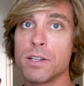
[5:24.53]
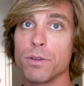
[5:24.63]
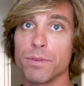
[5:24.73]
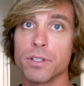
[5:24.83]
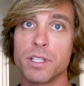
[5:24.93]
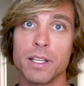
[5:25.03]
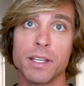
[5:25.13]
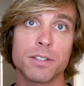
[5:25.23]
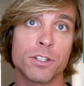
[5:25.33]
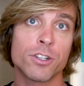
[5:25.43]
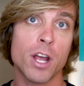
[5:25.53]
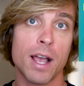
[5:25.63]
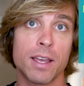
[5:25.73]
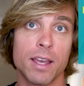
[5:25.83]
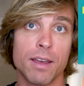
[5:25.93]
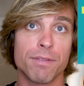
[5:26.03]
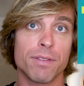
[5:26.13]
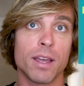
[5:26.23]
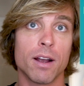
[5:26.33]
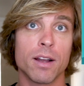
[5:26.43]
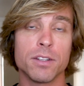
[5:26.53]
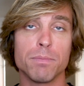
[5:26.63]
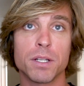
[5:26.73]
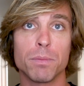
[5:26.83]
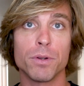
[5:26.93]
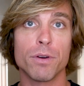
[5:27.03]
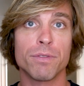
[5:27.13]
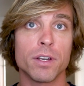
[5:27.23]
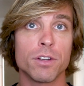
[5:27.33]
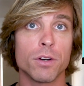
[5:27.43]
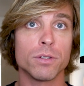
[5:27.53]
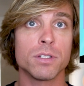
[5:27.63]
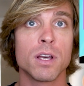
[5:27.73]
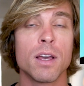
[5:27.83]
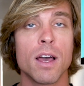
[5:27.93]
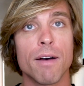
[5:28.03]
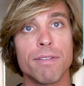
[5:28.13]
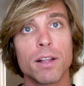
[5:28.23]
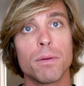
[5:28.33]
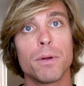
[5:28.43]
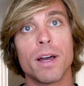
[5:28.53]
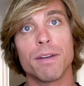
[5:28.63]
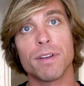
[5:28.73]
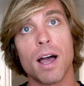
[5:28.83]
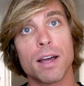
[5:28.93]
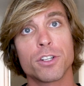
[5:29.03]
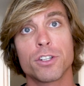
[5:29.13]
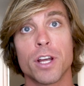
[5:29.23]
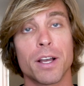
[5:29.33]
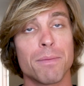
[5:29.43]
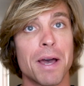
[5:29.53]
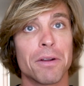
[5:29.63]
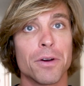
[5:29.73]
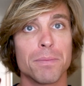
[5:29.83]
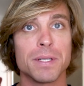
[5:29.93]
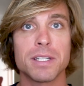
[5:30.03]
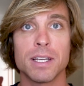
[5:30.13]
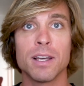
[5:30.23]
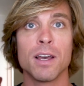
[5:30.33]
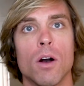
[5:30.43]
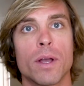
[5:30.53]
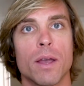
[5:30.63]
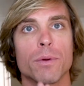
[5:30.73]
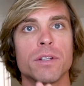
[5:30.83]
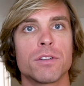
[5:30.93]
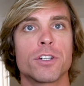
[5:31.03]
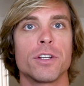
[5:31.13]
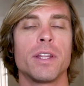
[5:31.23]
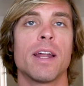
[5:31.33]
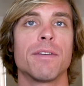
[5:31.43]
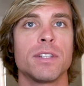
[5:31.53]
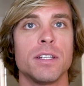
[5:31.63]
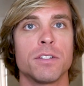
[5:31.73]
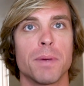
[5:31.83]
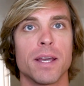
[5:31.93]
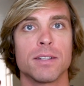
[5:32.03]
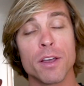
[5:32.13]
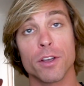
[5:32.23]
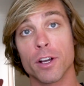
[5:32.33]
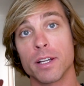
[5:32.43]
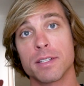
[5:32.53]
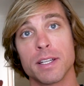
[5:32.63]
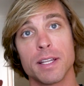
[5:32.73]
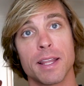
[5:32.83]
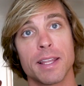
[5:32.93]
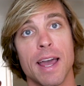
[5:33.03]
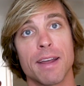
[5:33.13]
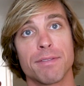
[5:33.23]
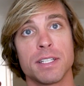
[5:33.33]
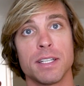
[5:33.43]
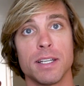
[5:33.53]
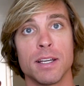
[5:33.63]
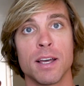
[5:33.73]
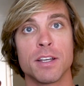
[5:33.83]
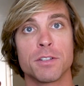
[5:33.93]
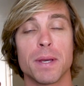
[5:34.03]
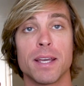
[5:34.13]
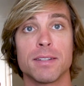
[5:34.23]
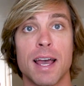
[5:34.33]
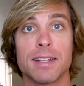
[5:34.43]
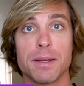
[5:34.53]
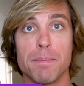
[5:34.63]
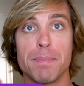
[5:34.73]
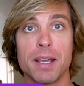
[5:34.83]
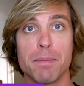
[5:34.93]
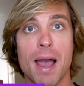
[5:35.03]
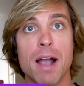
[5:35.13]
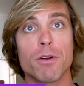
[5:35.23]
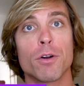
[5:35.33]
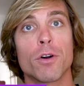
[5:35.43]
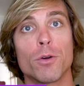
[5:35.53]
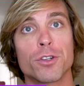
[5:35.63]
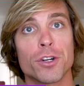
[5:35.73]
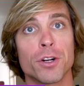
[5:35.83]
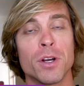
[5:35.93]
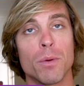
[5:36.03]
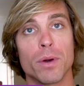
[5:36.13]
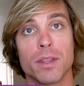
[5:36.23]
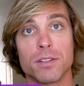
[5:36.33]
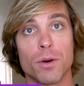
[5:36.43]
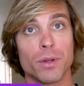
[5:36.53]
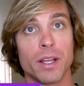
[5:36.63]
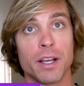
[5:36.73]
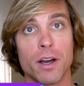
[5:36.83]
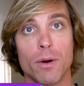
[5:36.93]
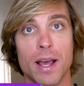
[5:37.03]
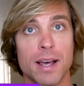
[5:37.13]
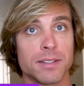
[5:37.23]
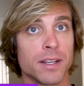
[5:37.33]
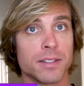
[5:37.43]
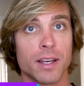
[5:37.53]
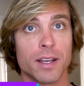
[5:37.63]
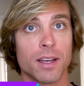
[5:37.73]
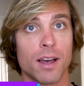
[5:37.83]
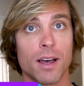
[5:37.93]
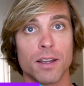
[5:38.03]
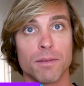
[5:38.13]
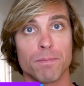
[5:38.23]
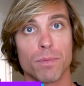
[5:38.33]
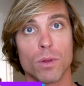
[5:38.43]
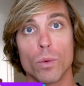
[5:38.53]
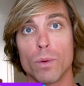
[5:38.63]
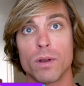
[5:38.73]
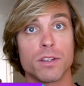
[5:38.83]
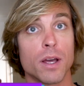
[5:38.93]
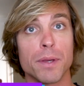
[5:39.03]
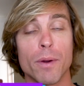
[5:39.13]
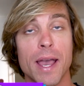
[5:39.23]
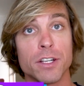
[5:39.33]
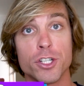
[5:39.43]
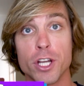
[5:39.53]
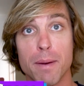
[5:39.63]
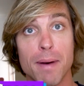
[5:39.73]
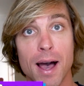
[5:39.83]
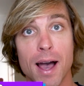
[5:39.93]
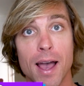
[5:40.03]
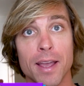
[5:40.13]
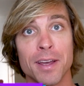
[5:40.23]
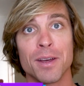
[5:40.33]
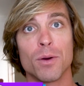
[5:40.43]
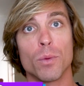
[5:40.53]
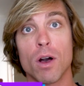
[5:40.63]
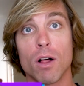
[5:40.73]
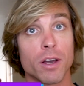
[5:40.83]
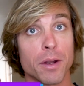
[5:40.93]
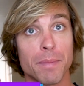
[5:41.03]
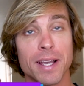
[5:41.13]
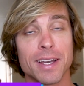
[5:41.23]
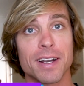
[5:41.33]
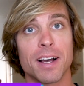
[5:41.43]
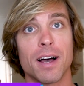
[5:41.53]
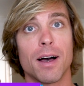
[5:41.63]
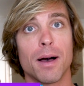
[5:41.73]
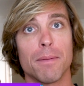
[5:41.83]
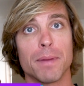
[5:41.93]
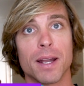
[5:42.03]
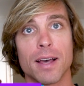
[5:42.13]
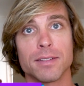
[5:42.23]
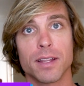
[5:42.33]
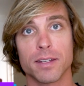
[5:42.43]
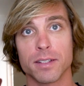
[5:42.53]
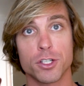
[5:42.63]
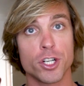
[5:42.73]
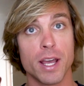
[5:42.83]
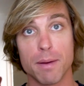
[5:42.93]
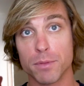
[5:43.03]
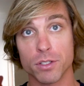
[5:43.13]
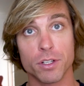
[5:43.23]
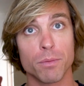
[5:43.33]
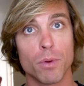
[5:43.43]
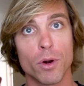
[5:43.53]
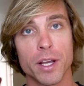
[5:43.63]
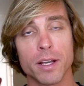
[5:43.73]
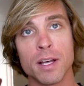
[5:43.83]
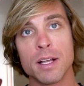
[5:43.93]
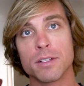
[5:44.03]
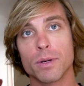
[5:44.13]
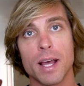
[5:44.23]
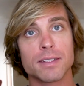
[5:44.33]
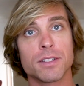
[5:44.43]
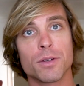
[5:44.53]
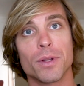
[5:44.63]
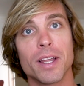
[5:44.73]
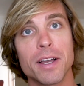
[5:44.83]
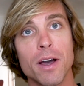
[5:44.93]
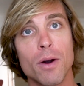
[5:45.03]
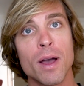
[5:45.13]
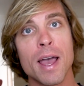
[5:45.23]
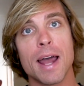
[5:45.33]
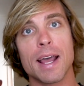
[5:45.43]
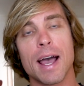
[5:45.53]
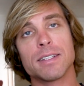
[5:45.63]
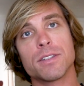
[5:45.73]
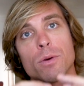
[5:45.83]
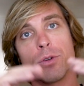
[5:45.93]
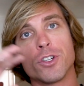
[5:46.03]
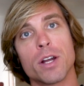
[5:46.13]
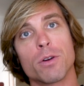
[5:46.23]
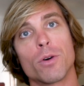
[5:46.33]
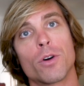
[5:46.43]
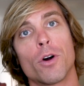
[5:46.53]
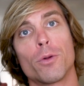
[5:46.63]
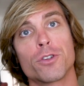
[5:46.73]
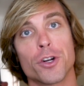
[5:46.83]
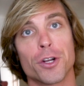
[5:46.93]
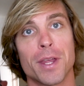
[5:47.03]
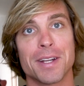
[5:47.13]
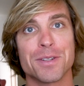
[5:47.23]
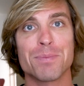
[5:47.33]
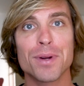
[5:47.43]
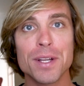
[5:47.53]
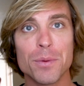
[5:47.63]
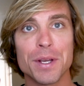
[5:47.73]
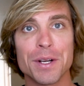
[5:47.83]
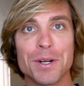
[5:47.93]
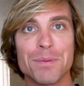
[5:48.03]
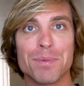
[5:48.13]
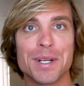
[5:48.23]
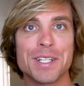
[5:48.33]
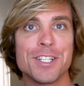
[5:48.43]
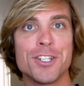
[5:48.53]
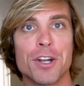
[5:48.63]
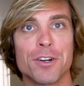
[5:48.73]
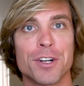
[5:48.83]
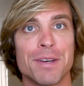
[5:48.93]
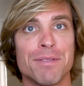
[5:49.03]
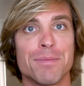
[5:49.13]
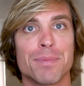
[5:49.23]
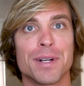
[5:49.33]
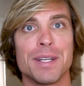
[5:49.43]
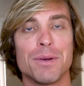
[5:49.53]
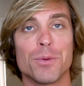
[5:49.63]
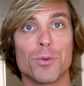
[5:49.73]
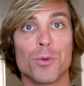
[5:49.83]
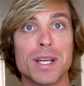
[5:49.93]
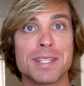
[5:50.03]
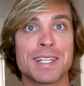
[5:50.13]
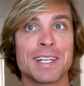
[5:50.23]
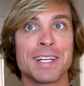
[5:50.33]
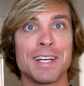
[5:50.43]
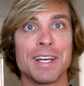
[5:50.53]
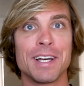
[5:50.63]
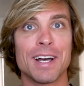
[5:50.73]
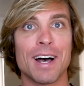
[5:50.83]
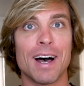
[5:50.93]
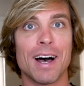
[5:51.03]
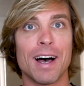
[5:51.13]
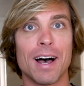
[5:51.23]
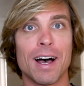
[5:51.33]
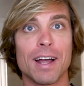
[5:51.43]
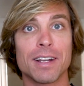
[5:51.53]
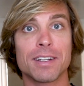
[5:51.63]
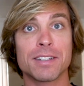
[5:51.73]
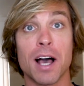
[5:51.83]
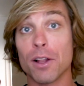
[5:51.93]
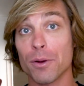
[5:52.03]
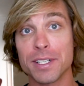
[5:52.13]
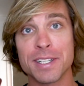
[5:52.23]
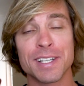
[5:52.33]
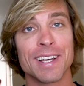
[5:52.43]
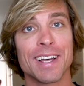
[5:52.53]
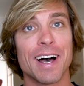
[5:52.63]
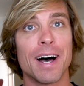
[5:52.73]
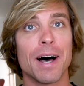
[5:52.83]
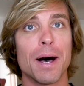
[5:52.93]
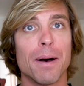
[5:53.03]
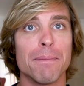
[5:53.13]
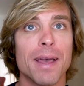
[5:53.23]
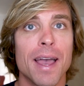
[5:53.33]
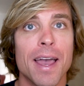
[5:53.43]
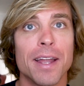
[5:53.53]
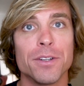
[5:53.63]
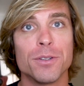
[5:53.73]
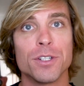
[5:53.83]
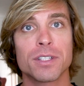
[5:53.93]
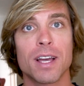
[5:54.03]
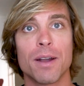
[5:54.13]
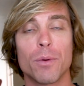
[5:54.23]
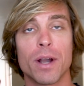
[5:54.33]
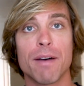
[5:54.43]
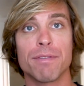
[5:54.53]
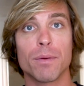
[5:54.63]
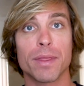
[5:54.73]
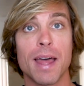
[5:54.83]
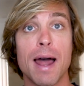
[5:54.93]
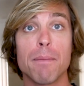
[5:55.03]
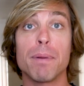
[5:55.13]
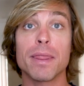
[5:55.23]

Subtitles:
So if you're seeing this, check if there is mintable No Fun Toads available, and if not, check them out on OpenSea. Okay, researching the NFT space. You're gonna see that the NFT space has a big macro culture with its own lingo. It has things like WAGMI, we all gonna make it. It has things like GM, just good morning. So it has its own lingo, and it has its own general culture that is pretty weird, pretty degenerative, pretty risk tolerant. And you just kind of want to have fun with that.